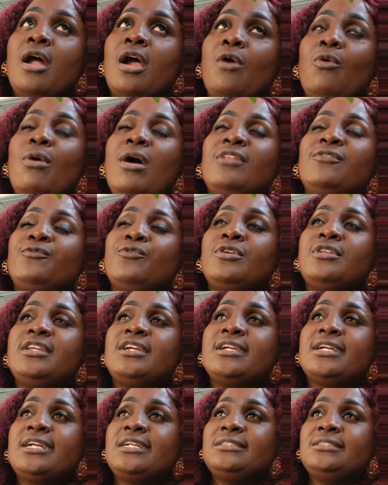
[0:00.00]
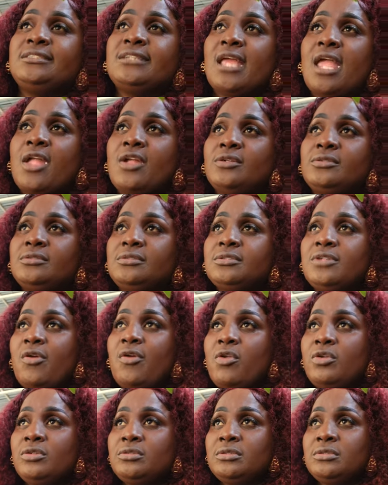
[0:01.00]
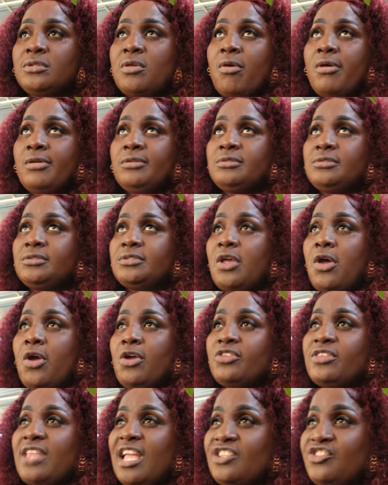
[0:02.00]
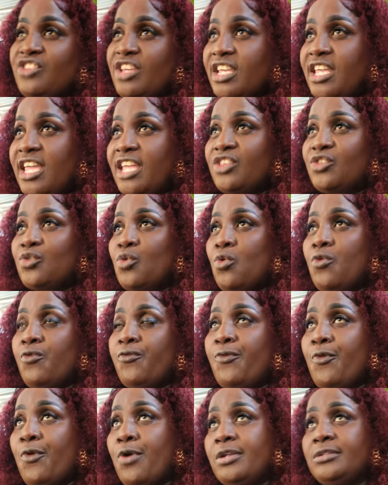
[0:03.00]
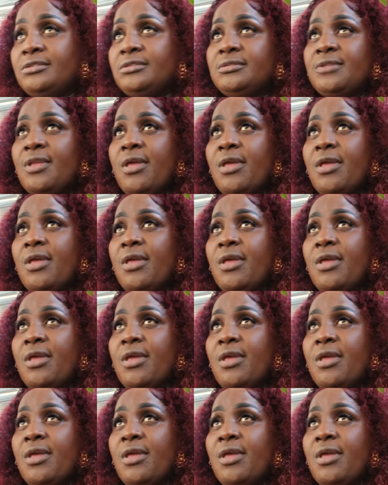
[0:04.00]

One phone again? One phone. Oh, Tajay get two phone.